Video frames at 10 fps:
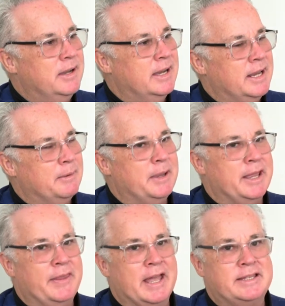I am,
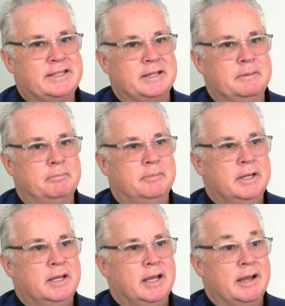and that um,
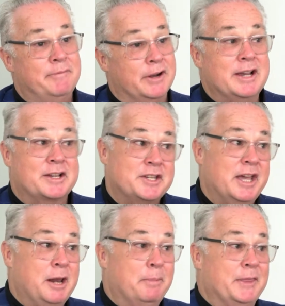I'm very
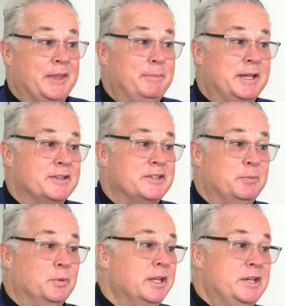excited about that because
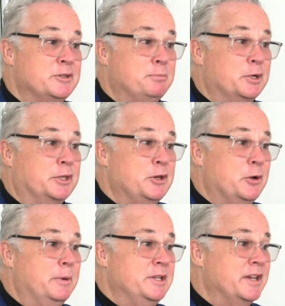it really is a book that
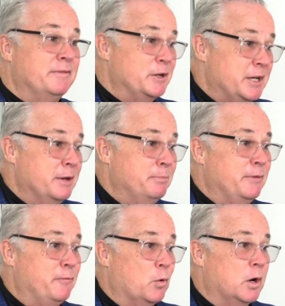nobody's ever done
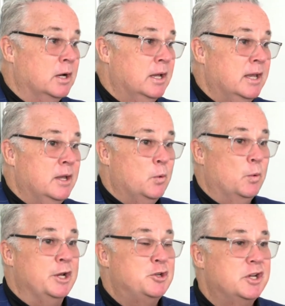before.
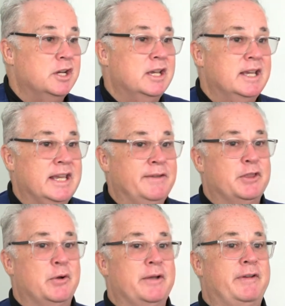Okay. Which,
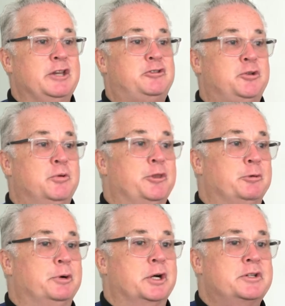even though I've had two
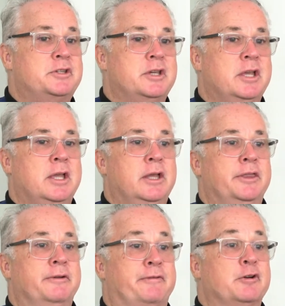other books
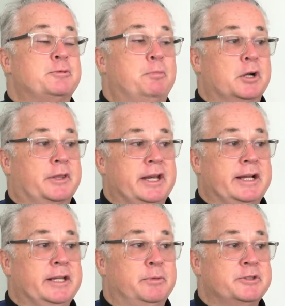the first book that
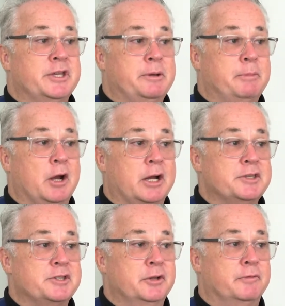I did was on
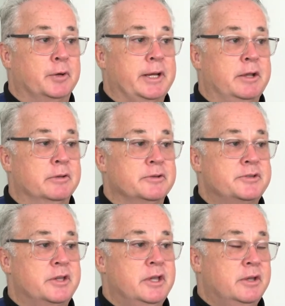American Silver Eagles, uh-huh.